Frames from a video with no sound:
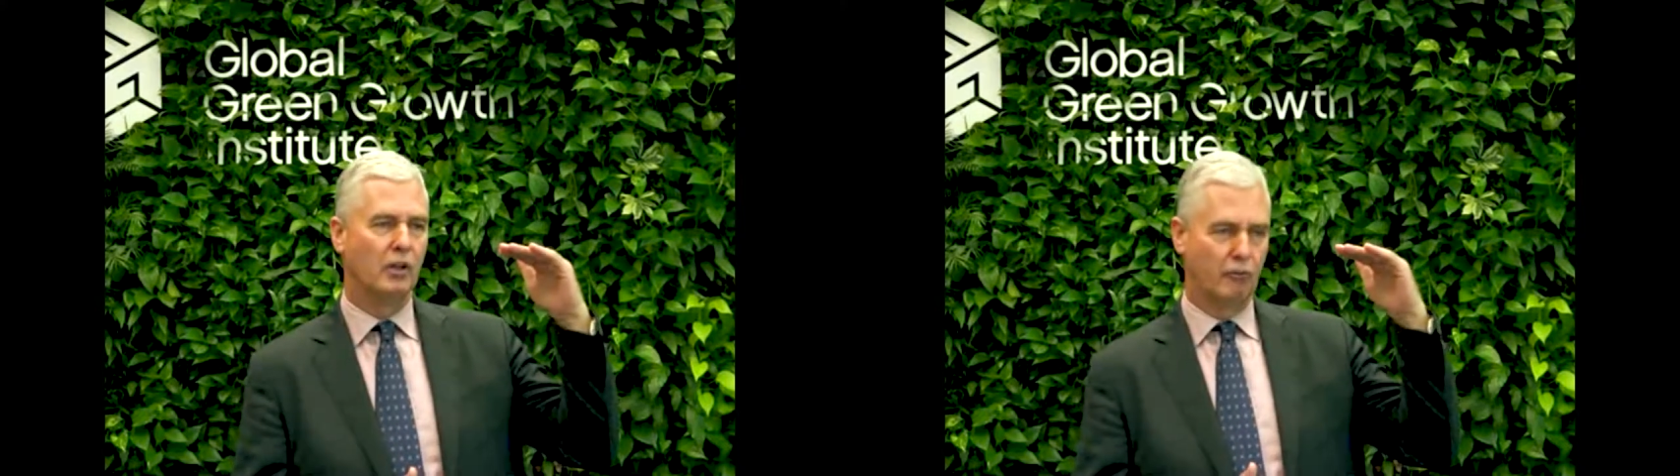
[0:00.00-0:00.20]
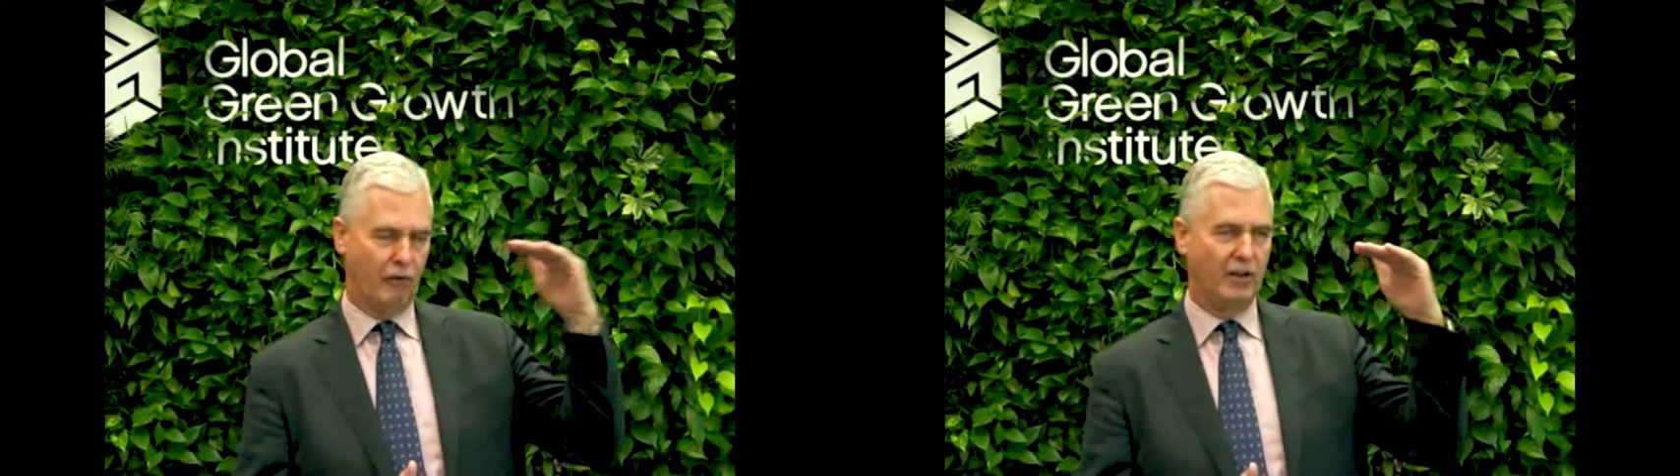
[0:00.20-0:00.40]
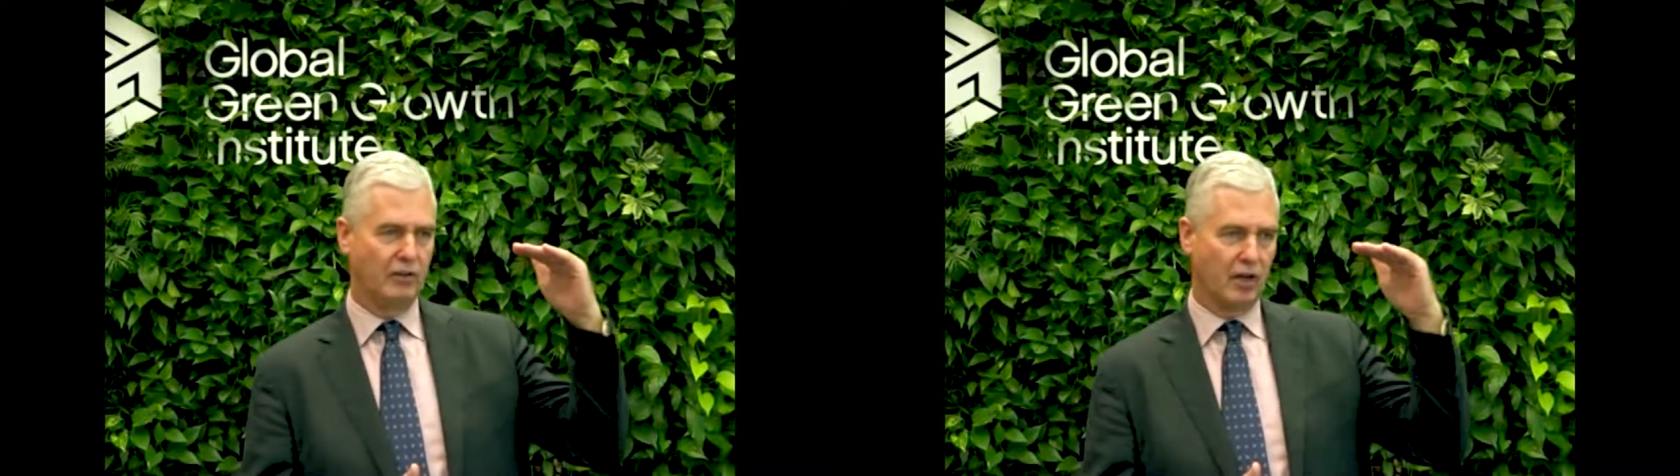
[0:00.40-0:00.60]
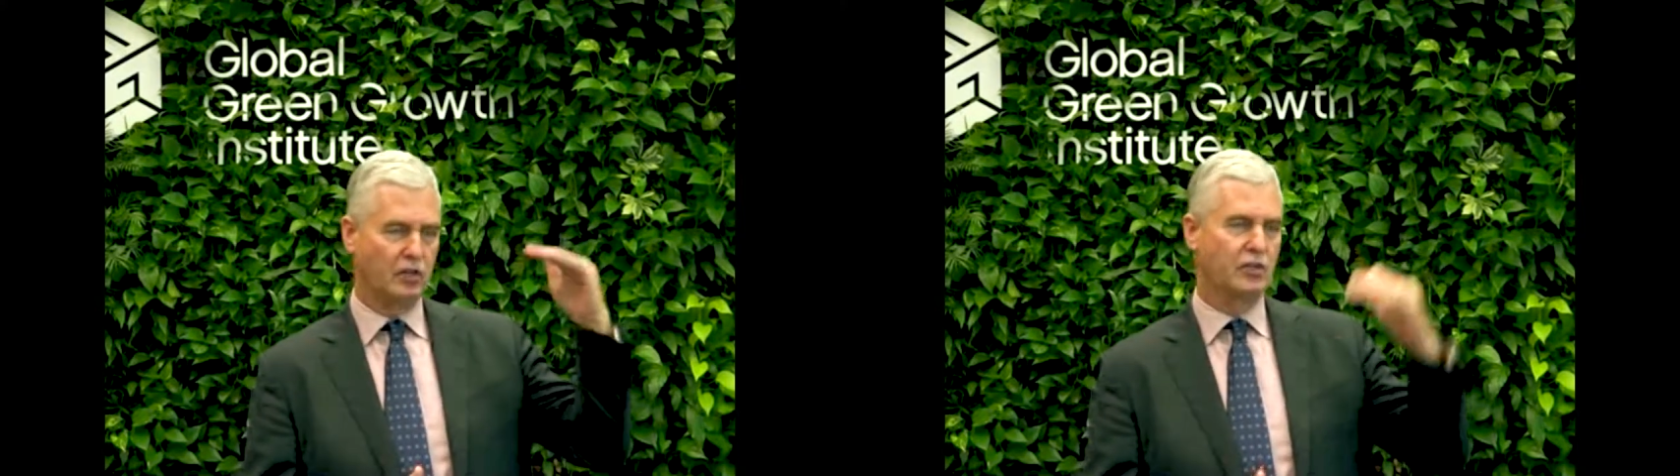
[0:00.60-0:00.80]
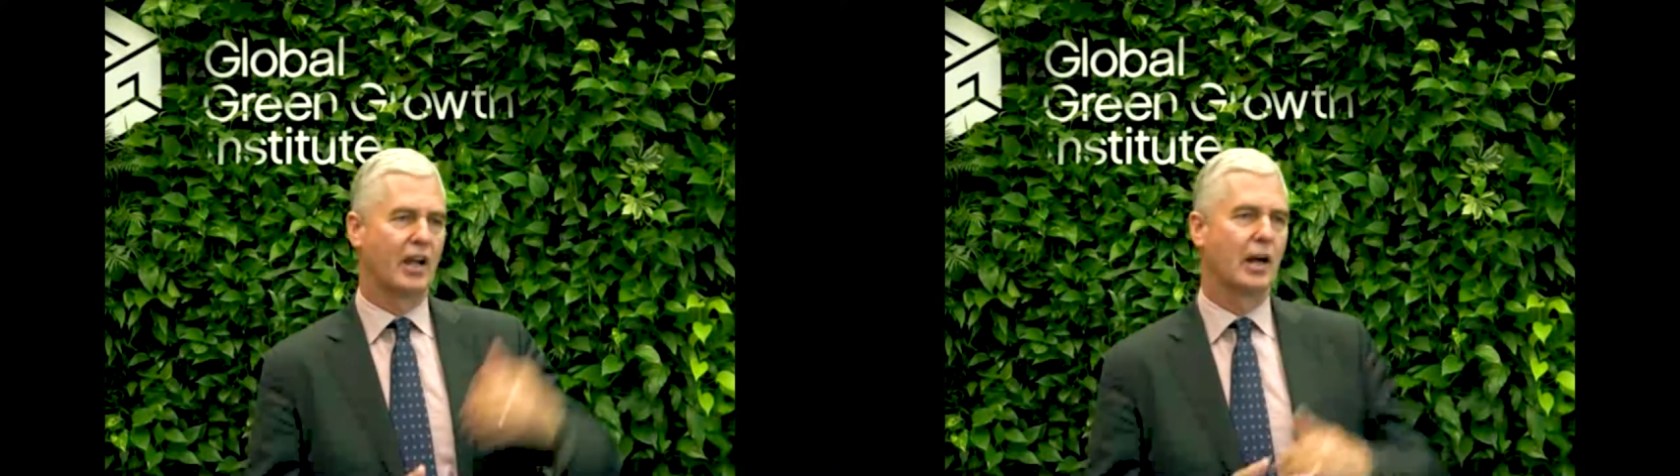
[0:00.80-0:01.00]
fine
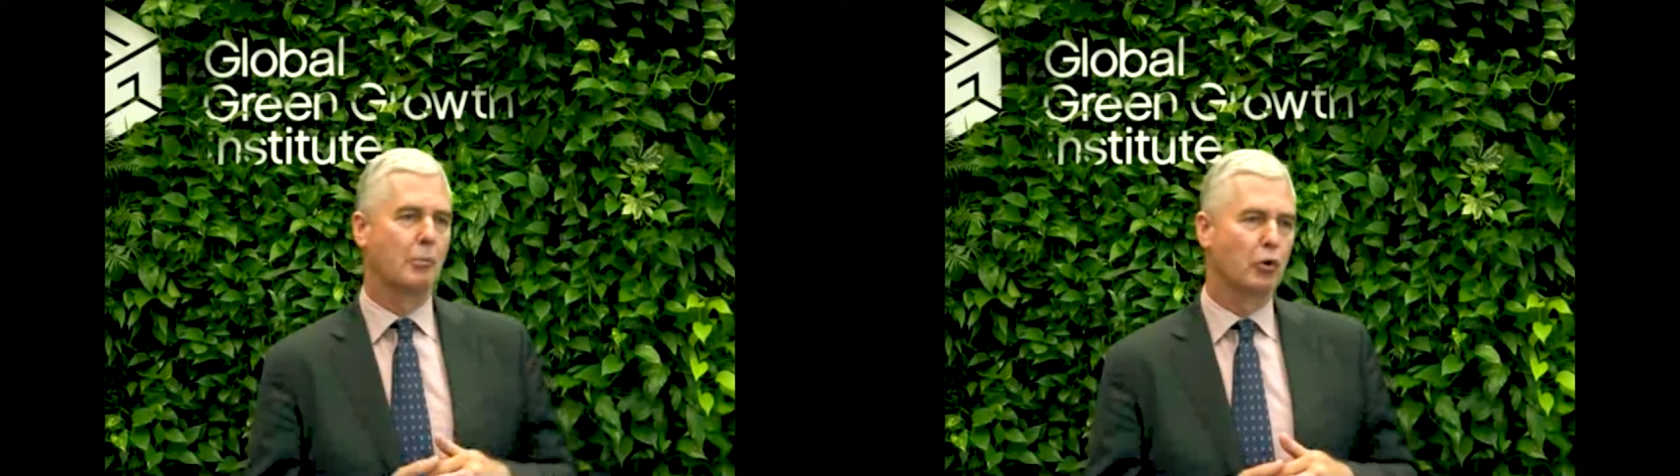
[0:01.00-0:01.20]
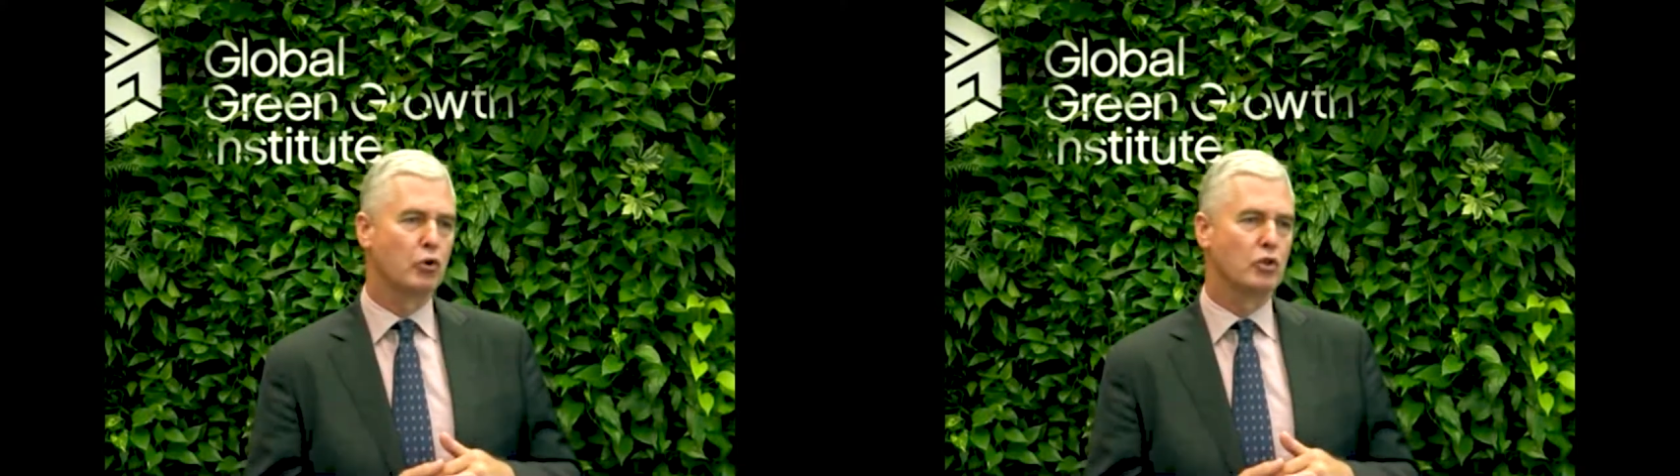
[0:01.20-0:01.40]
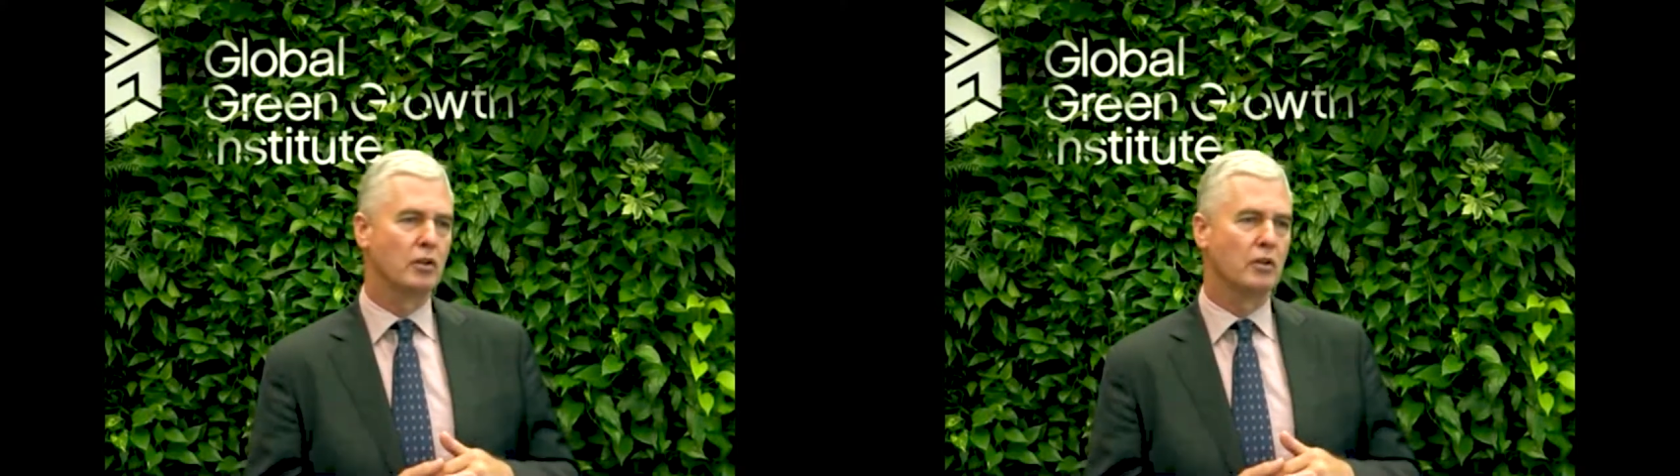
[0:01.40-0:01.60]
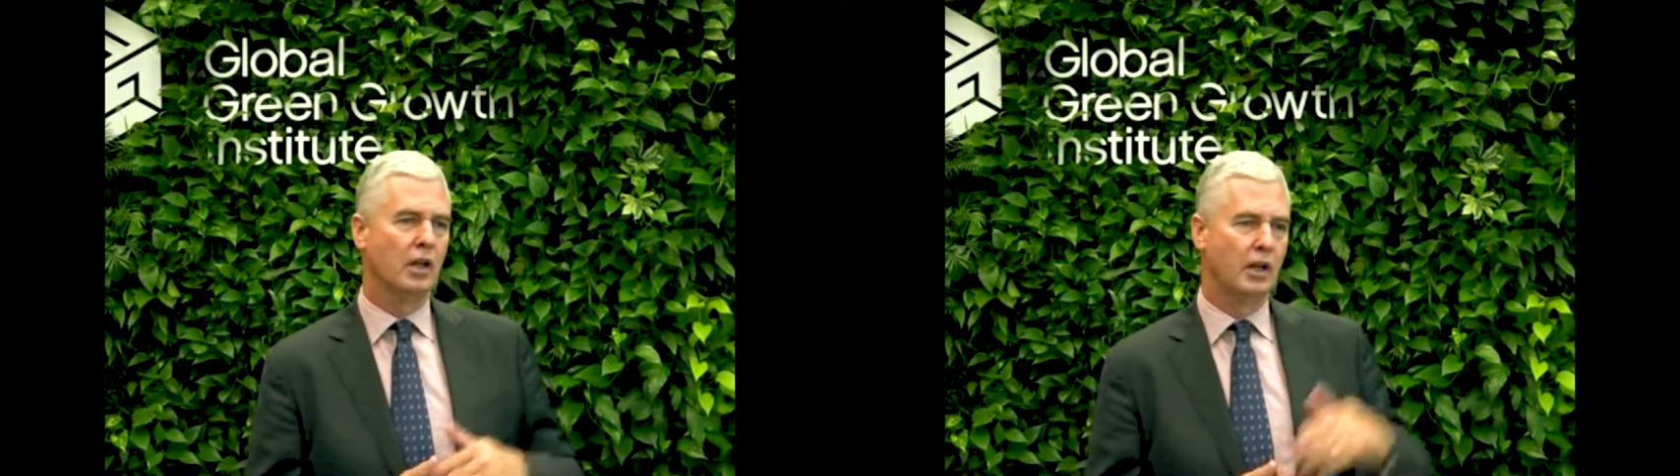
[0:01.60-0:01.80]
dust air pollution,